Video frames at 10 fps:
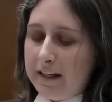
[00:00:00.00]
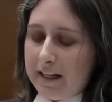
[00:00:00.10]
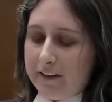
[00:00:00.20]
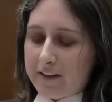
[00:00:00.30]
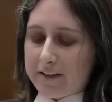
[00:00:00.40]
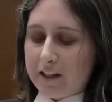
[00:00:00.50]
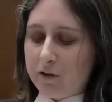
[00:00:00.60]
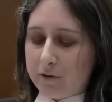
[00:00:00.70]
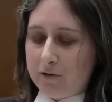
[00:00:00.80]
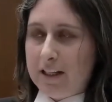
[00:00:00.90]
In the
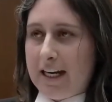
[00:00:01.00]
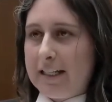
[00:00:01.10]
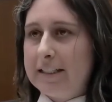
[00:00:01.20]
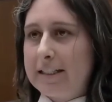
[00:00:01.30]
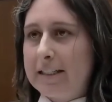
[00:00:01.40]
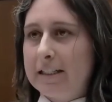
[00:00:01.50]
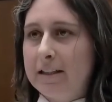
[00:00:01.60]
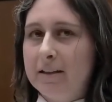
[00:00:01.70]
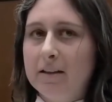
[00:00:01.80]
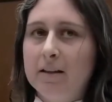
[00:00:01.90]
Syncrude case,
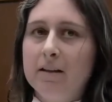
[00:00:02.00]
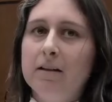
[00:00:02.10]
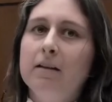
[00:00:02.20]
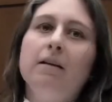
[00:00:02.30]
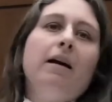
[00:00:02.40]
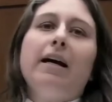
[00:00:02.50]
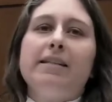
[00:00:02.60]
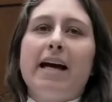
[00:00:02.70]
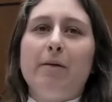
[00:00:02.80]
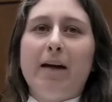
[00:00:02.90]
at
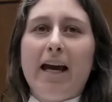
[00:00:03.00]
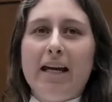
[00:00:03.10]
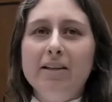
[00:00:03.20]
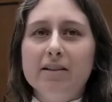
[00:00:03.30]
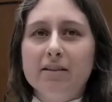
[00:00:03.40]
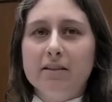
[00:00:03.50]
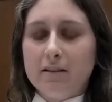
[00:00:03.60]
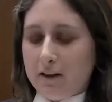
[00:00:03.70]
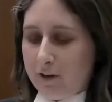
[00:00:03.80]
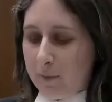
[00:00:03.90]
tab 8
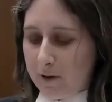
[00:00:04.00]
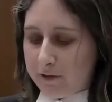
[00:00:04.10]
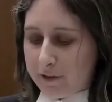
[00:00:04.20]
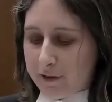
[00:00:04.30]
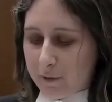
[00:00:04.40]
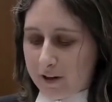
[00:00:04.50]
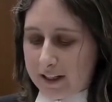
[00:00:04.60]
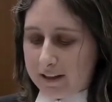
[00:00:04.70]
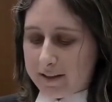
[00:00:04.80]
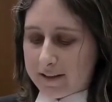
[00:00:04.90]
of our Book of
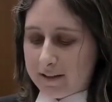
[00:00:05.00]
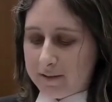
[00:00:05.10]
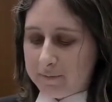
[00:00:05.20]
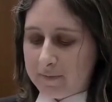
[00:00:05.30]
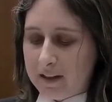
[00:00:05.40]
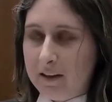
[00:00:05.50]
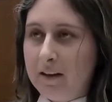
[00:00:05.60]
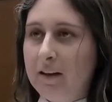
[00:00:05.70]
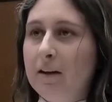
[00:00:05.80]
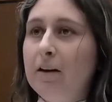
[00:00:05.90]
Authorities,
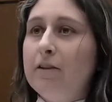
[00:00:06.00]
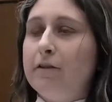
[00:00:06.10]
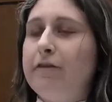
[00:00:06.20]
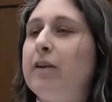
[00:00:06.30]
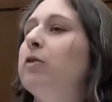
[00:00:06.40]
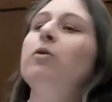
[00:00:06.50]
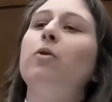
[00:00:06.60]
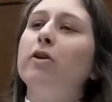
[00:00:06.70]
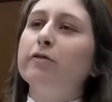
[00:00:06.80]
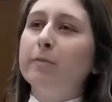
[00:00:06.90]
the Federal
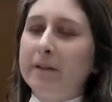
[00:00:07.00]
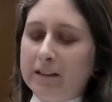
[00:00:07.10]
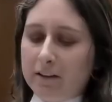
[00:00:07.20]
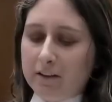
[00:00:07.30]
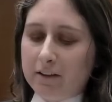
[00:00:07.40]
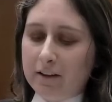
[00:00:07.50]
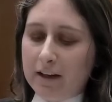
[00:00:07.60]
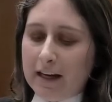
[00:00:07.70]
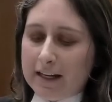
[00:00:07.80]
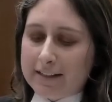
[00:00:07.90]
Court of Appeal
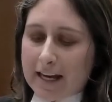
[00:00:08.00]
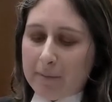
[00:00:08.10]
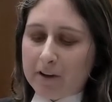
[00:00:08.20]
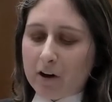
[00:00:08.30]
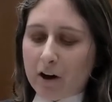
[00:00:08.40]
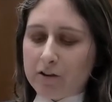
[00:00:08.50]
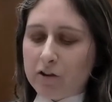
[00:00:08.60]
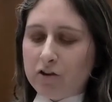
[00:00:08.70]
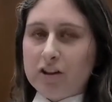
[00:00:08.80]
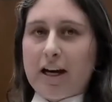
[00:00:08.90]
examined the
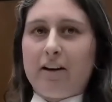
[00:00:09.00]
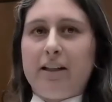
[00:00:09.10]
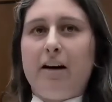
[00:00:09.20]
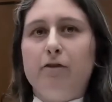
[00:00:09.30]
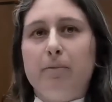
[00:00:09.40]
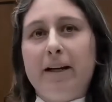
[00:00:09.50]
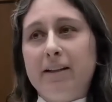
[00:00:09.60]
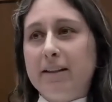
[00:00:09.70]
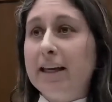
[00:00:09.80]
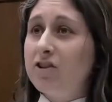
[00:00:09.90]
constitutionality of a
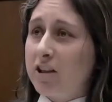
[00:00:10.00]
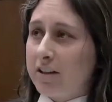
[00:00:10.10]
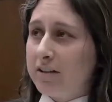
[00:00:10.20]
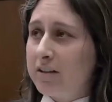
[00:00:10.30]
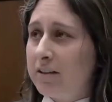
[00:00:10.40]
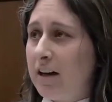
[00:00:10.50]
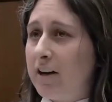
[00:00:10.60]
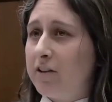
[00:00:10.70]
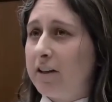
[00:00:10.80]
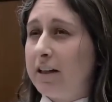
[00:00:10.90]
regulation
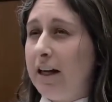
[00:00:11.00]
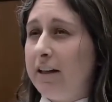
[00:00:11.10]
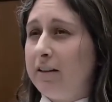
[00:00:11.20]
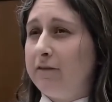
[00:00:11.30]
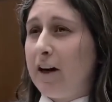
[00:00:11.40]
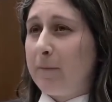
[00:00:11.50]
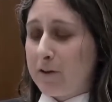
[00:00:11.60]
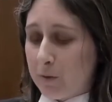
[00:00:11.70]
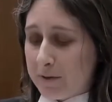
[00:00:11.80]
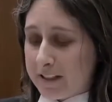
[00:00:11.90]
under the Canadian
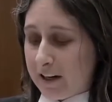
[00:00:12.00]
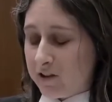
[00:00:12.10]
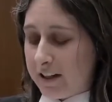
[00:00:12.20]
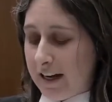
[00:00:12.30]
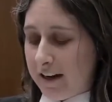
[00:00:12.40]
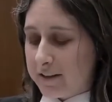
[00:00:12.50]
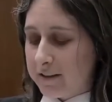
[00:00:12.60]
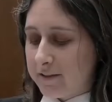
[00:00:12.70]
Environmental Protection Act